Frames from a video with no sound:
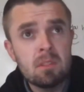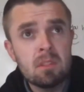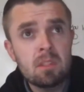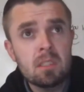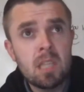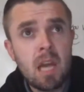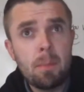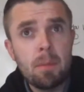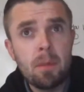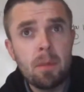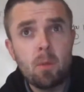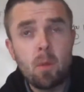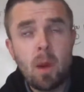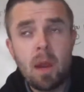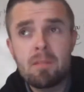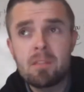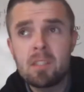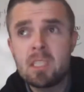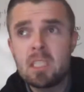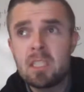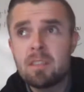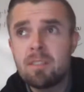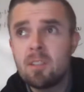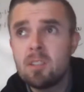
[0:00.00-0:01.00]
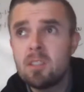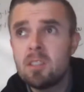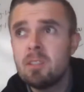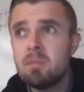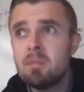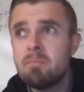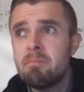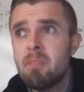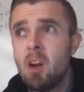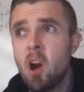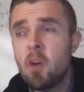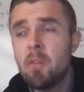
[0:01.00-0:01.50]
stopping the wide
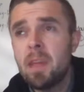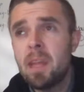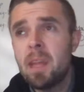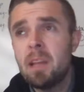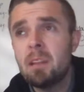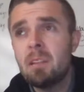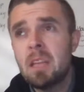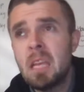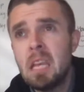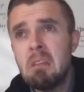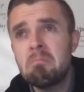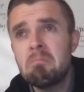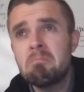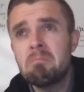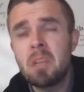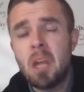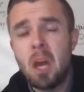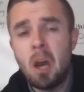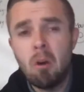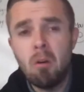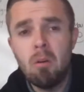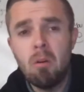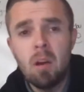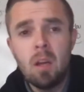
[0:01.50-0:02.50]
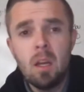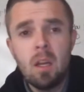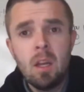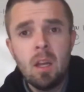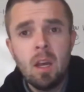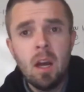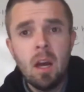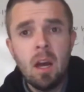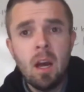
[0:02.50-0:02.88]
receivers. Are they elite? No.